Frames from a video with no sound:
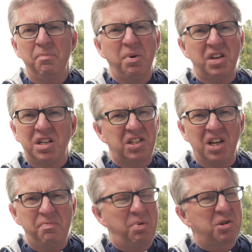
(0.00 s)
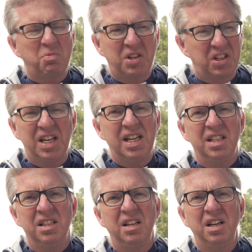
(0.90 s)
But the disciples were
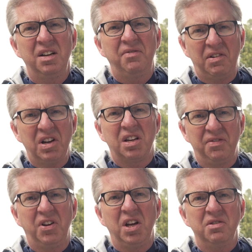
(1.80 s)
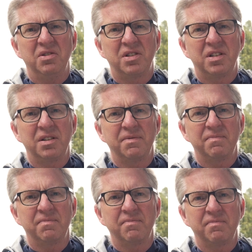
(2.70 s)
still very confused.
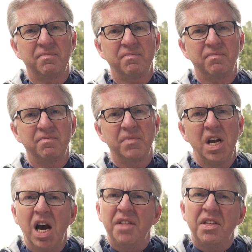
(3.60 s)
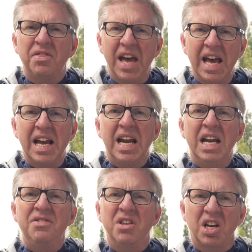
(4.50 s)
And then there
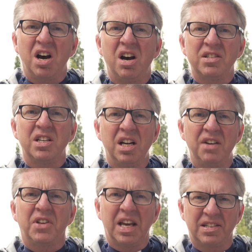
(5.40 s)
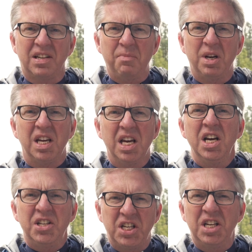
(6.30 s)
in the Garden of Gethsemane,
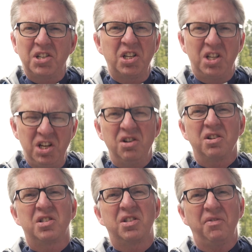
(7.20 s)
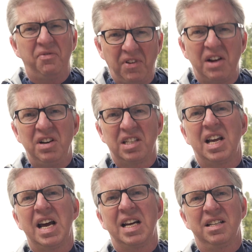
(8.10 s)
Jesus looked very
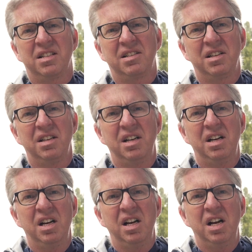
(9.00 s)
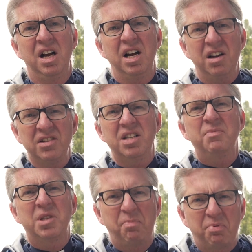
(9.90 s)
sad and asked
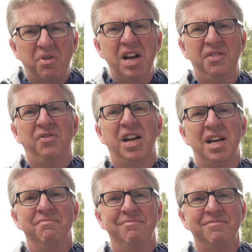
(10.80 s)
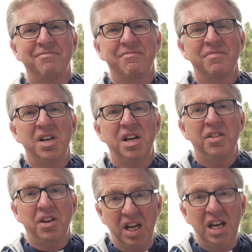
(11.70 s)
them to pray for him,
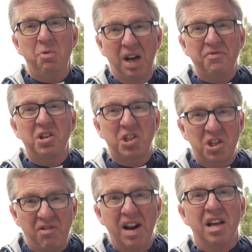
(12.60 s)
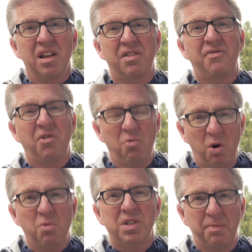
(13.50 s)
that he would have the strength for
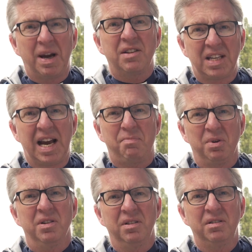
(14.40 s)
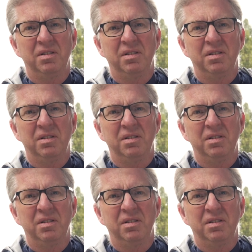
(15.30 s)
what was about to happen.